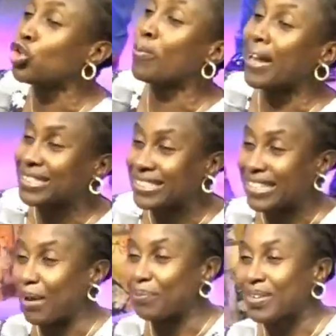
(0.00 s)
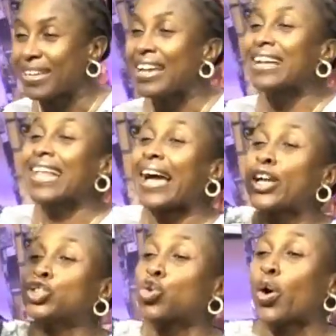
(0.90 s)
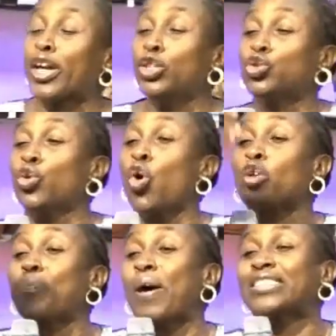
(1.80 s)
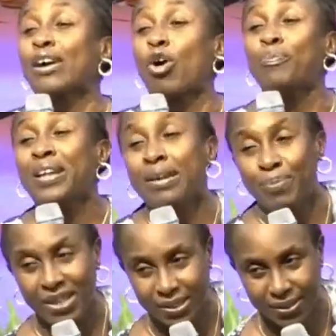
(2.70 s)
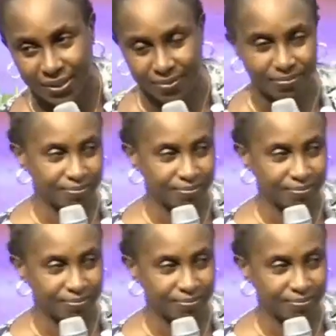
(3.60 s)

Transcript: to you, my sister, that He's talking to you on per second billing basis.